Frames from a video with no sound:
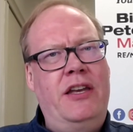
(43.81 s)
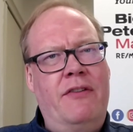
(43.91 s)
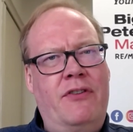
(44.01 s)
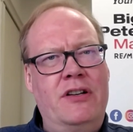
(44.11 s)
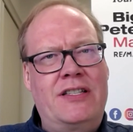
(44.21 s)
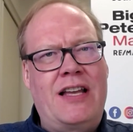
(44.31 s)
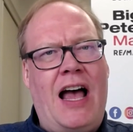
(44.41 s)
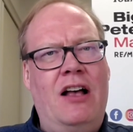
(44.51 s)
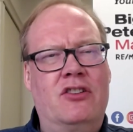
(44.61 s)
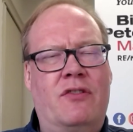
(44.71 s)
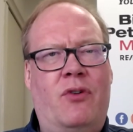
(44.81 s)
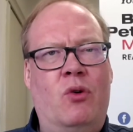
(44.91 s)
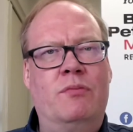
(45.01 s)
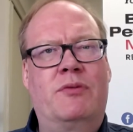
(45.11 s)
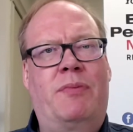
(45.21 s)
different styles of
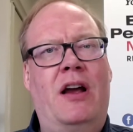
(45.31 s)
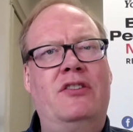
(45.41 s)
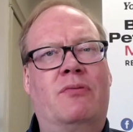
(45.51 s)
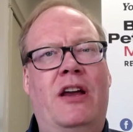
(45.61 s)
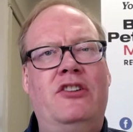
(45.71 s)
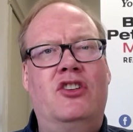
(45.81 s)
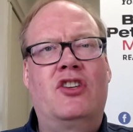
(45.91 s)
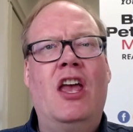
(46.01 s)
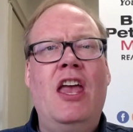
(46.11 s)
homes, price ranges.